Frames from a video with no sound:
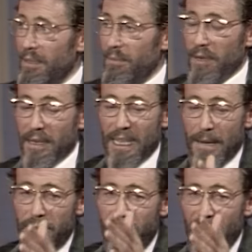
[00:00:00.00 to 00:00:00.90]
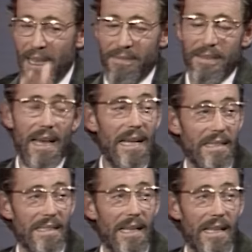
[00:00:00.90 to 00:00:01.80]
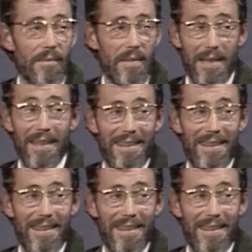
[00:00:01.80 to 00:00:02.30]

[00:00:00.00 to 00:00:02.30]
We're in the cupboard for 11 days, and I think with